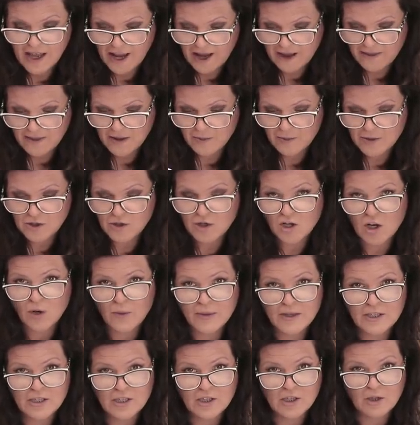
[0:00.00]
And then when you
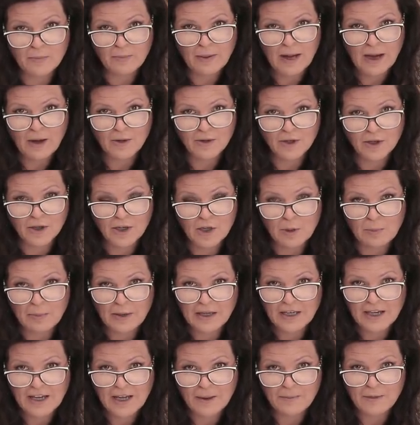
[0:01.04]
go into your powder, you're
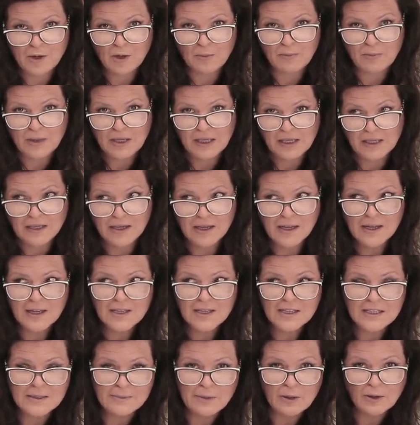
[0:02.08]
picking up your bead,
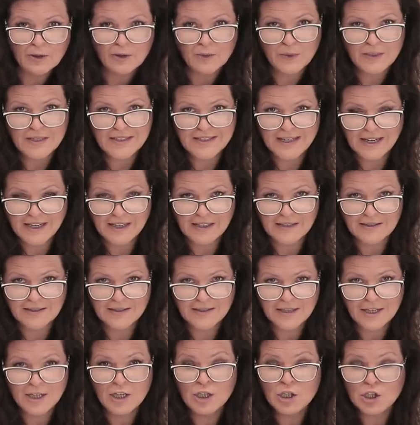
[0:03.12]
it's about three seconds,